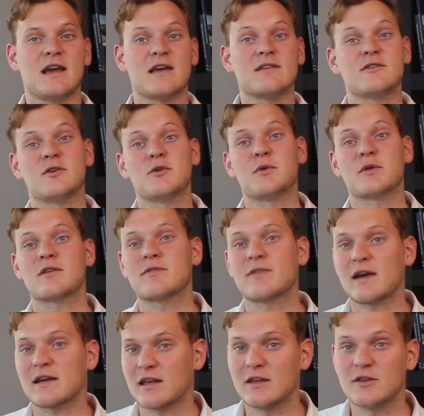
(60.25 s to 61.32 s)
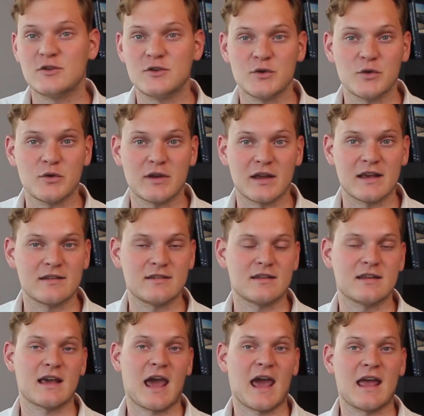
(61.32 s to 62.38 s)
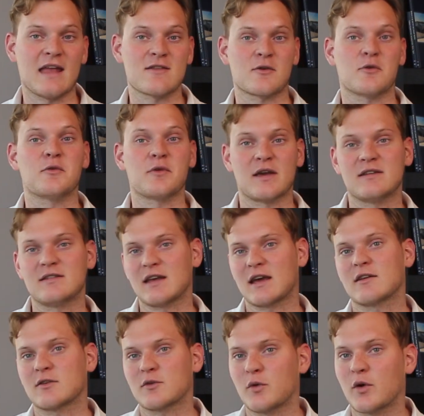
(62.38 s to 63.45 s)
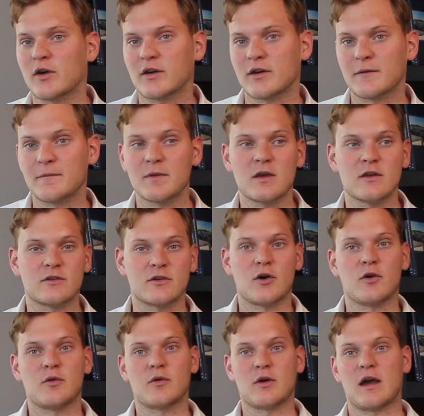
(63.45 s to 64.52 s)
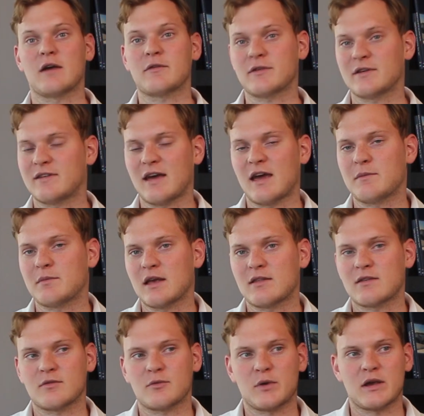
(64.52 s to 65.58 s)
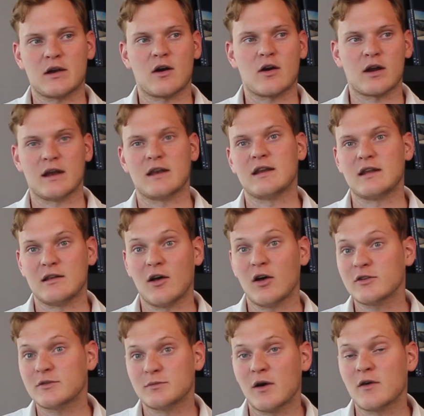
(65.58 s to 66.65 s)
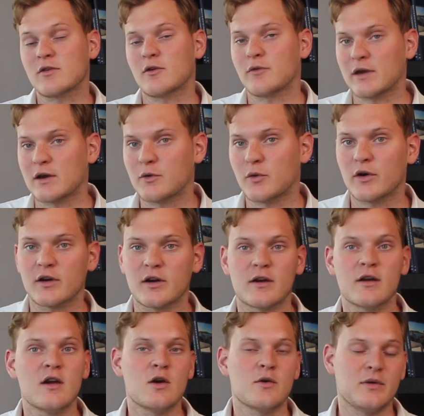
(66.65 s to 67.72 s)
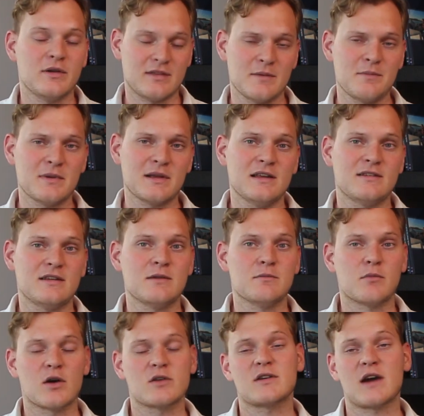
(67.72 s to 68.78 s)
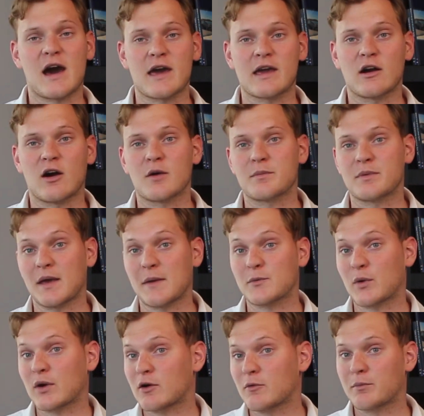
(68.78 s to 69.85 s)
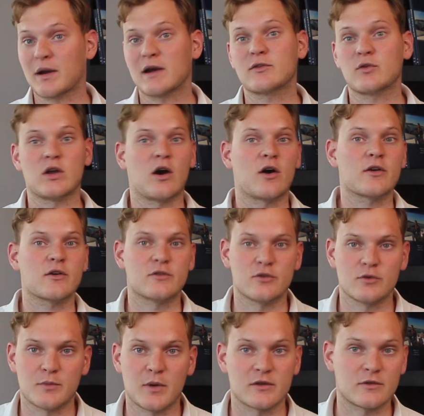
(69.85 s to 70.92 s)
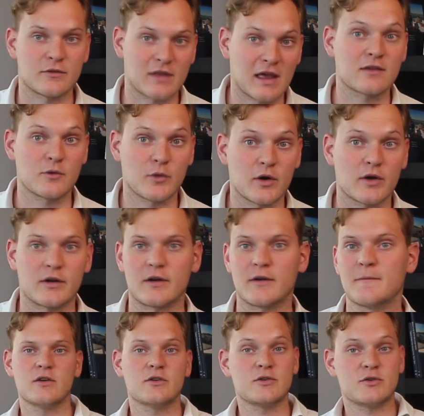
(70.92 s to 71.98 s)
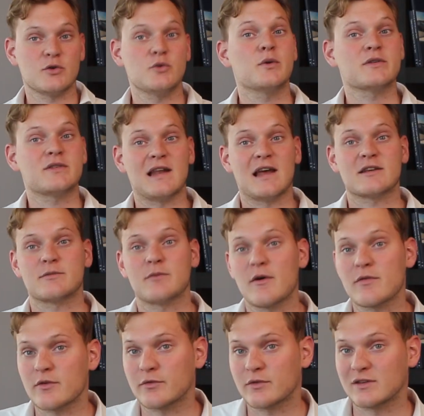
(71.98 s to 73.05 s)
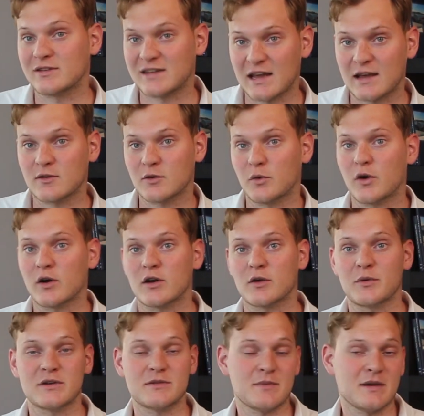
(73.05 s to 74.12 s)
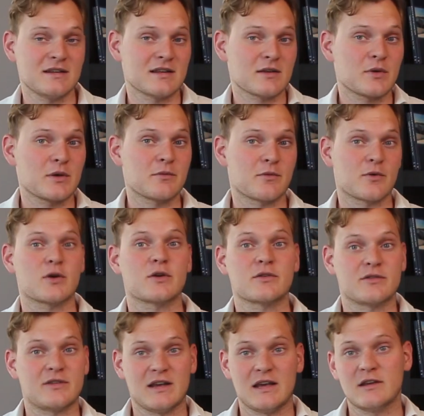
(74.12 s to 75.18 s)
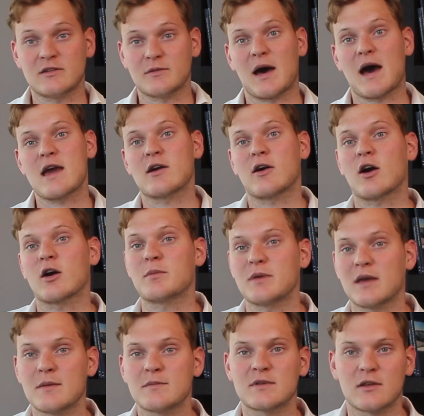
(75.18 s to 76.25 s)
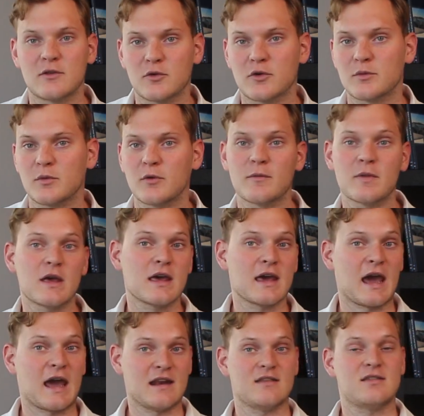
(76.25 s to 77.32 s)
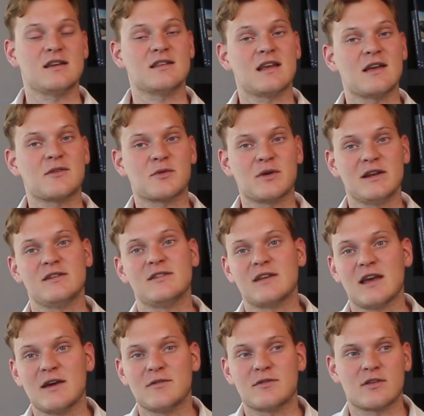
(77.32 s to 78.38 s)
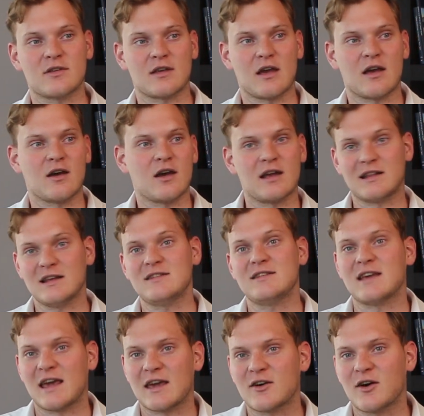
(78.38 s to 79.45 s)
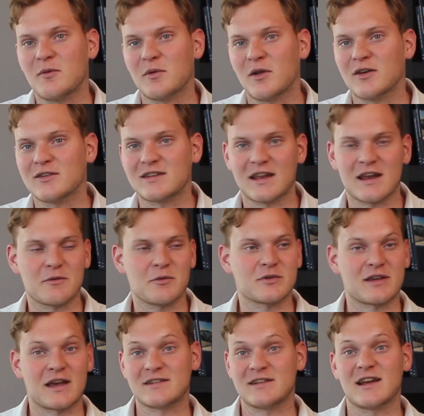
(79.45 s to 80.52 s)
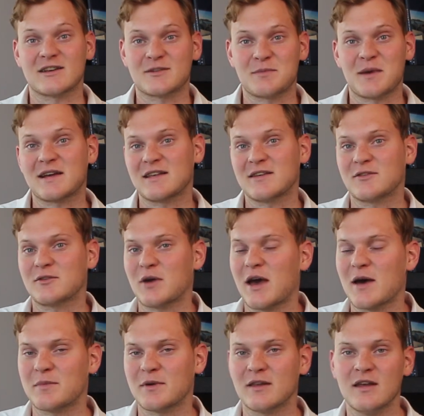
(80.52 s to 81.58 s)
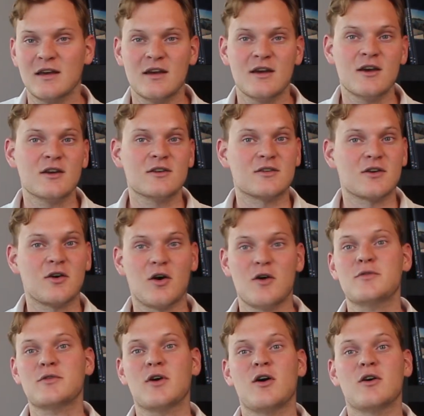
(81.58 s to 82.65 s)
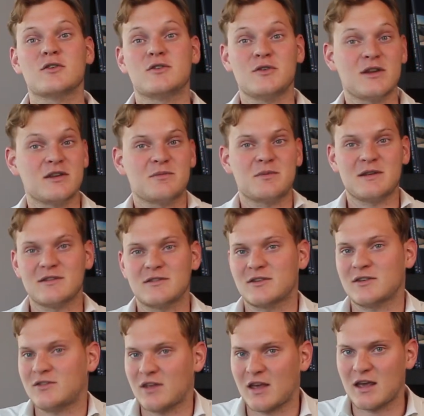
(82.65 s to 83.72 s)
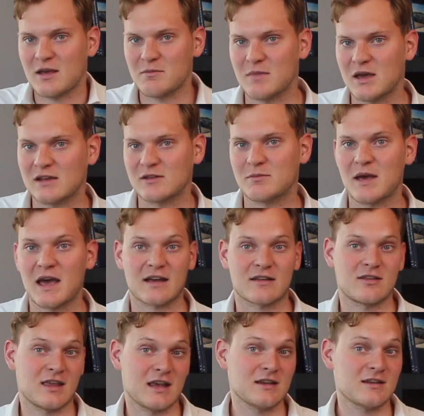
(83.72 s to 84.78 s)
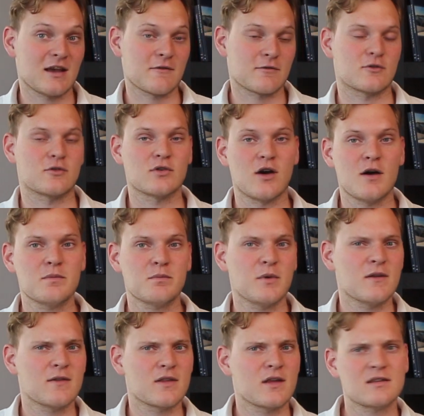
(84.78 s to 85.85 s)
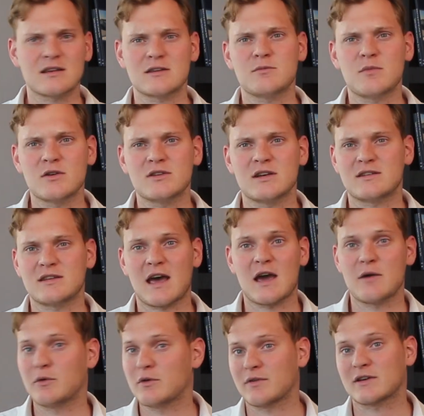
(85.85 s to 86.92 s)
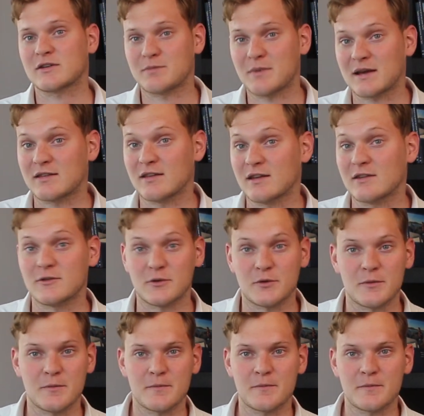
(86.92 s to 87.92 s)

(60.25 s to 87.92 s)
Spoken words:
has to do with the fact that June is the end of a second quarter. So every time that we are in the last month of a quarter, we typically see much higher RPMs when compared to the other 2 months of that quarter. So June was the last month of the second quarter, which means that we were seeing some higher RPMs than normal. And I think that really saved at least the income loss that I was actually expecting to happen. So overall, June has been just a mixed bag. Things have dropped, but not as much as I would have expected it to.